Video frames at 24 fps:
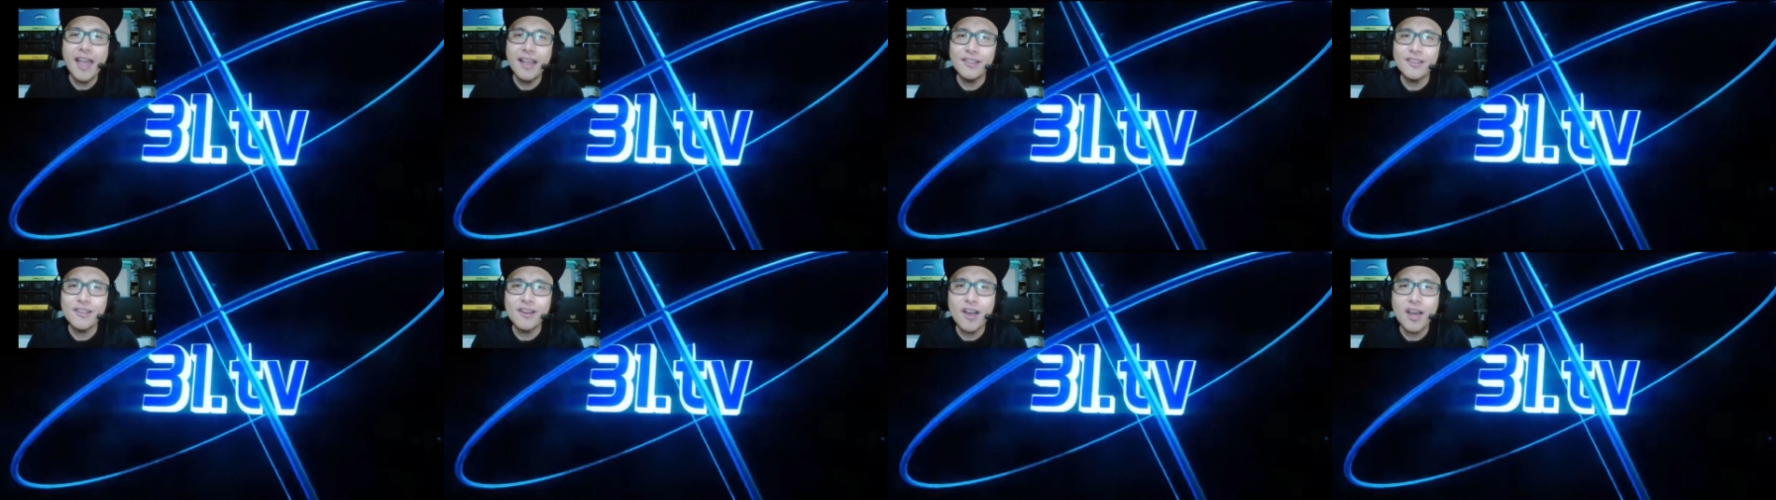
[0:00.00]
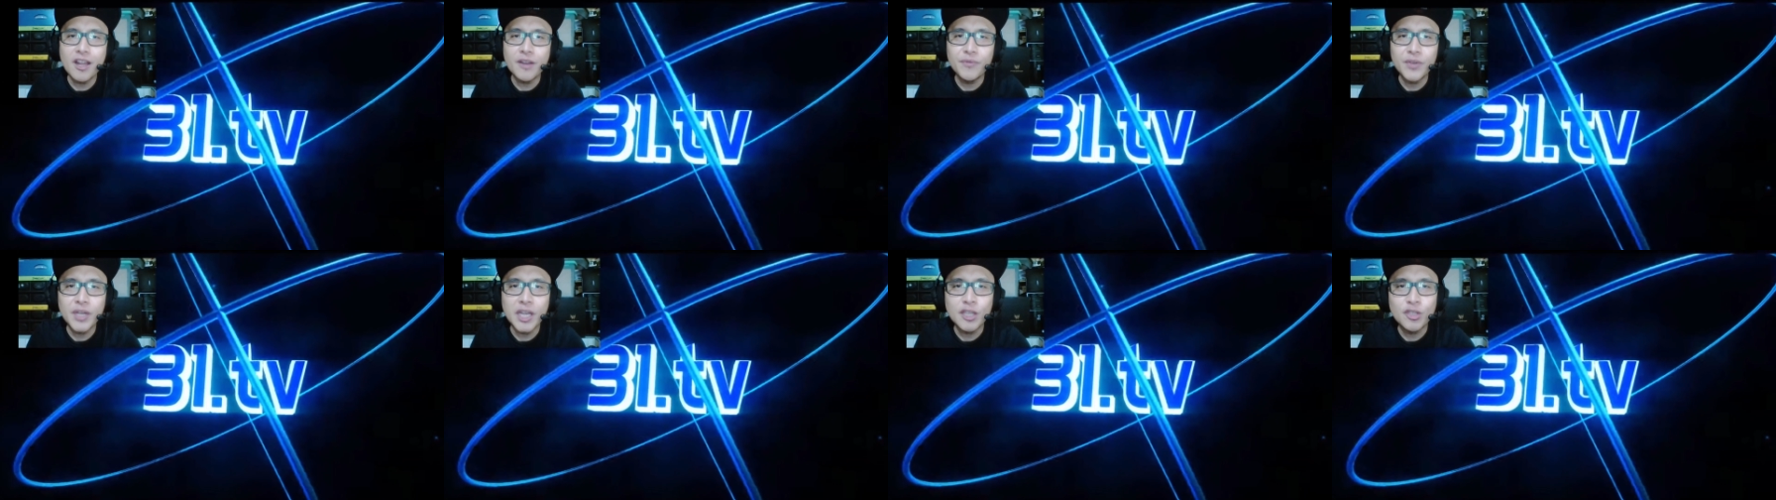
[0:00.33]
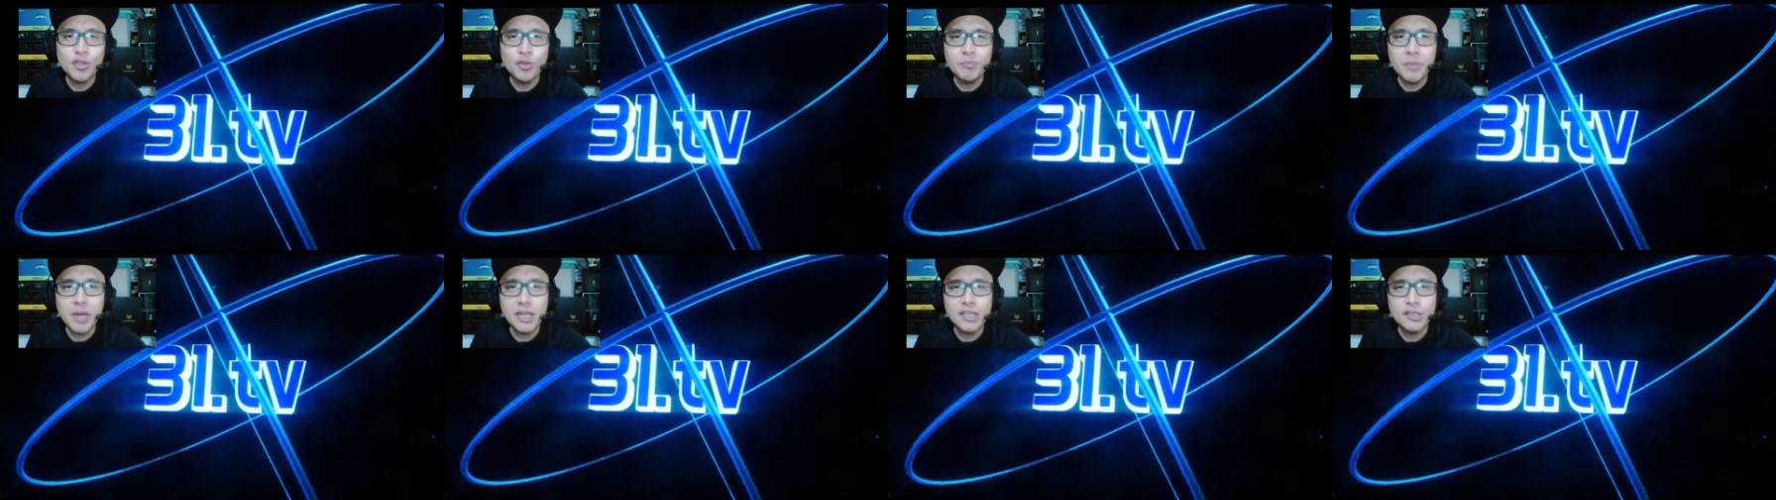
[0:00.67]
and the
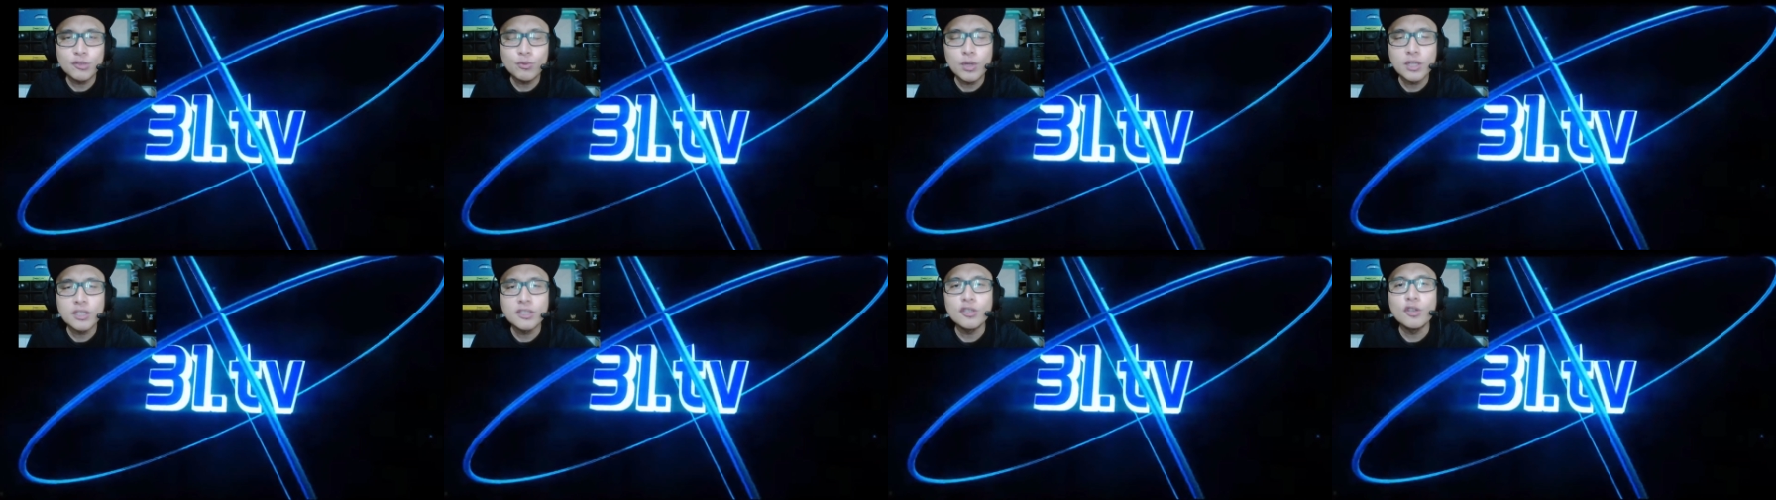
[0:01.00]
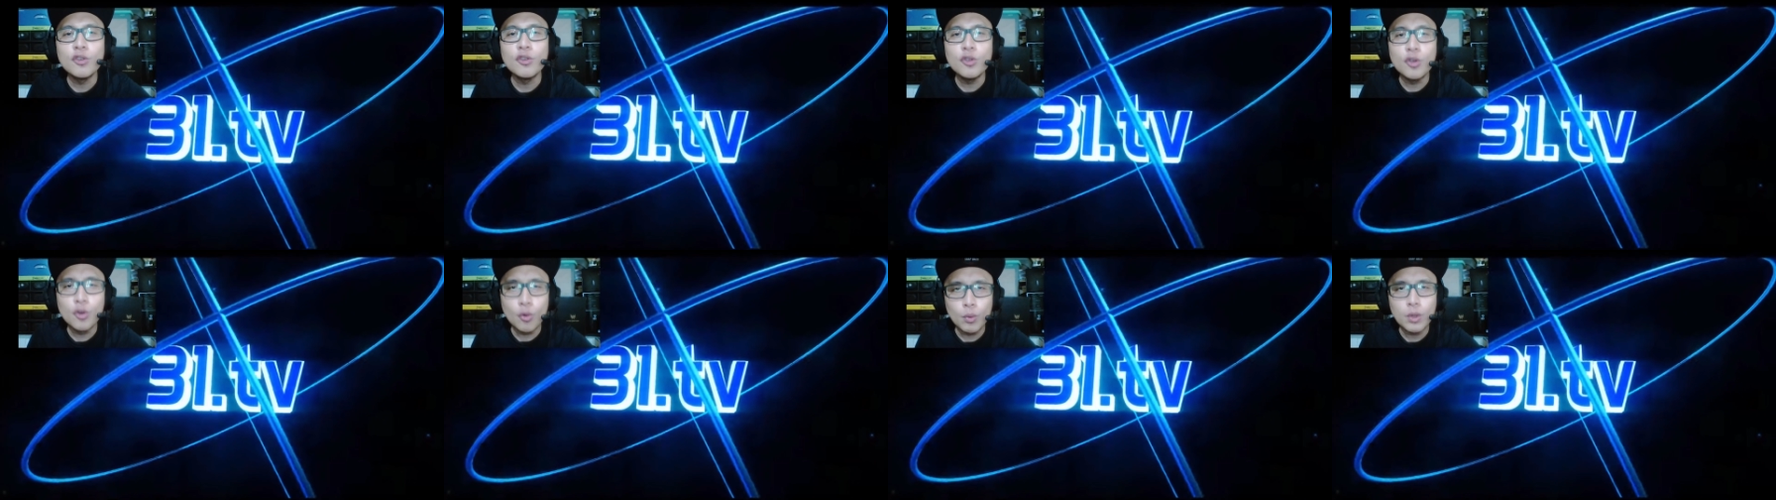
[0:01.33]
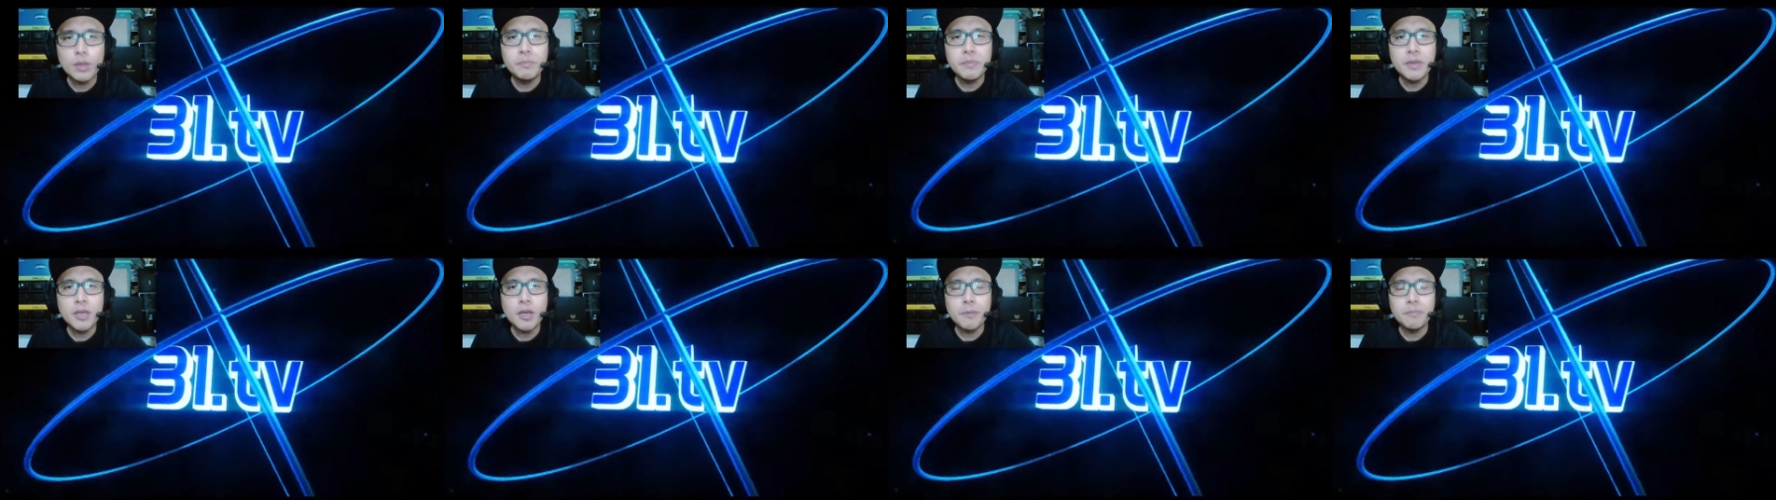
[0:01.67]
notification bell as well so you
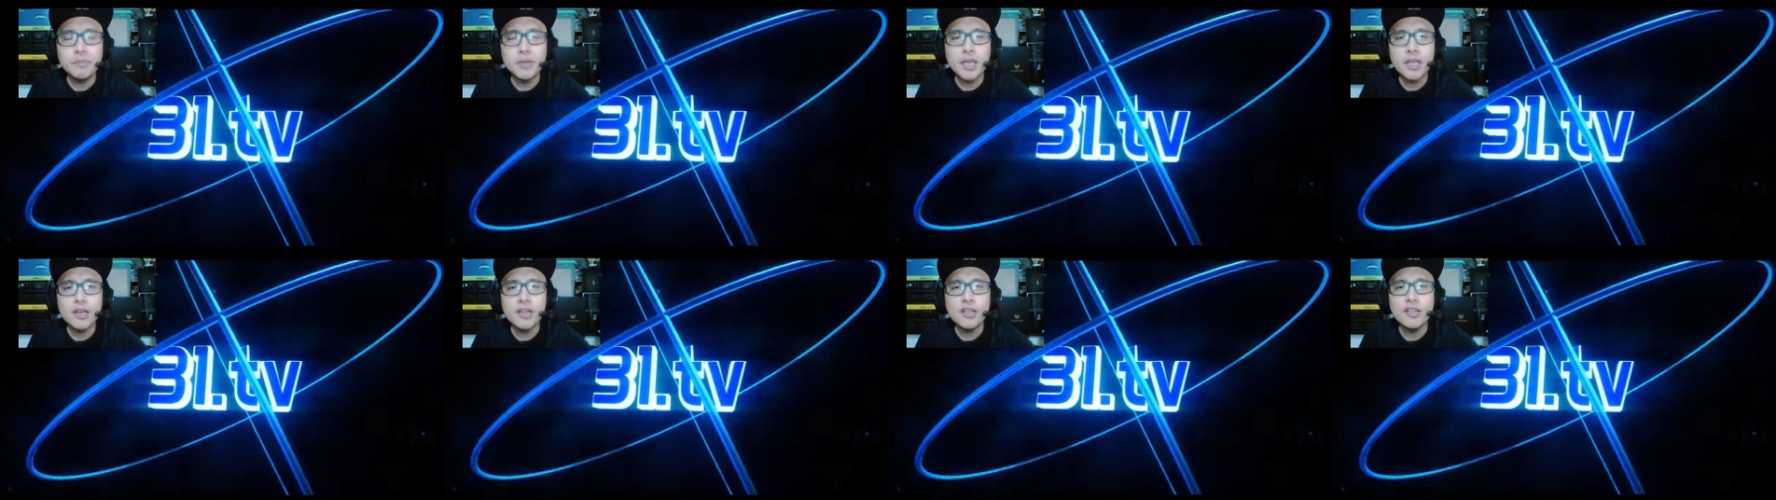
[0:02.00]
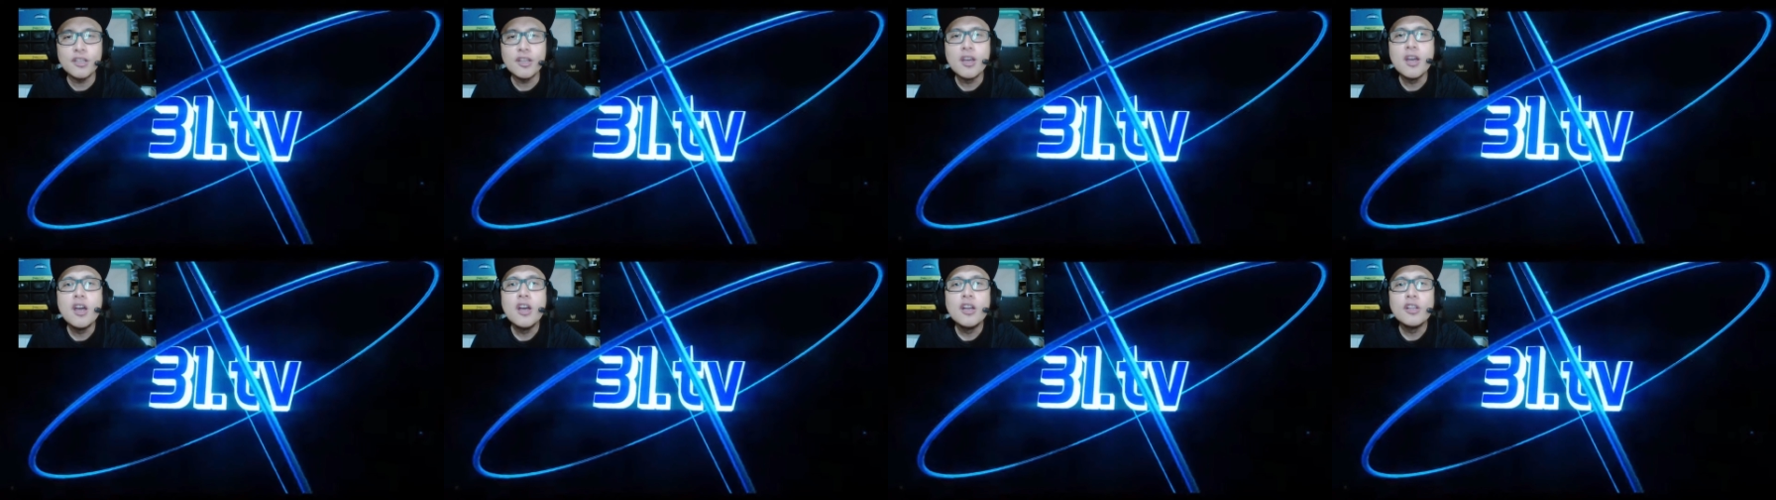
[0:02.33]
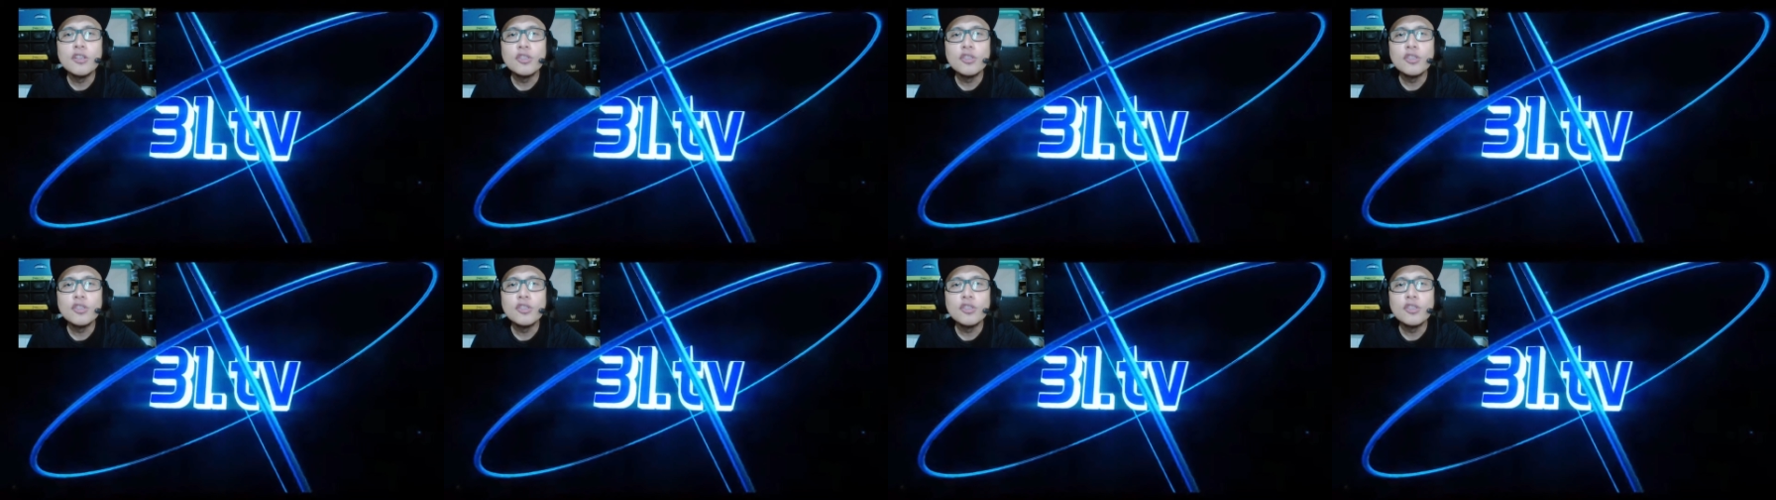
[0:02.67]
will be updated